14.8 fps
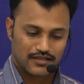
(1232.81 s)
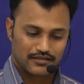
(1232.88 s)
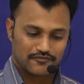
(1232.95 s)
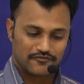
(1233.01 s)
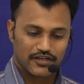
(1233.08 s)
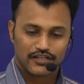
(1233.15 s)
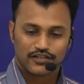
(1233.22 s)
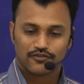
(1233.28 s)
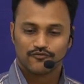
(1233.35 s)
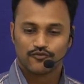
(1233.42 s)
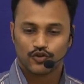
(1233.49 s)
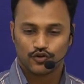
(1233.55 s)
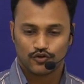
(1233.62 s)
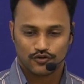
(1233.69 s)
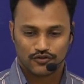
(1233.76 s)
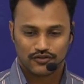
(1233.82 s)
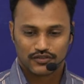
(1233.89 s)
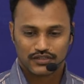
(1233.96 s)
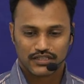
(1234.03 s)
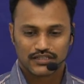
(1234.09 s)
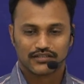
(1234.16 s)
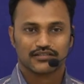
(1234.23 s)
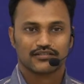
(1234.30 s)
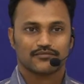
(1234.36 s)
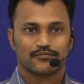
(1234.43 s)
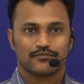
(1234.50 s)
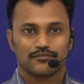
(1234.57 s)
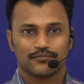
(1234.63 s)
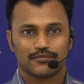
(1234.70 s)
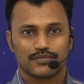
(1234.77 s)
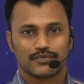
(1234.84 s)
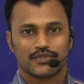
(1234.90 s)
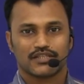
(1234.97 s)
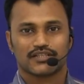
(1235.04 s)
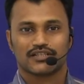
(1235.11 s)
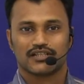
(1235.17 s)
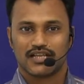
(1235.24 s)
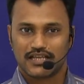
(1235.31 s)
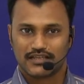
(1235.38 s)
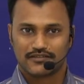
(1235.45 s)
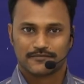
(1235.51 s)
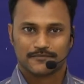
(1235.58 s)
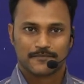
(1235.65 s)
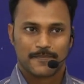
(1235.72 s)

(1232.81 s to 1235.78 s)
The fatal flaw that this person has.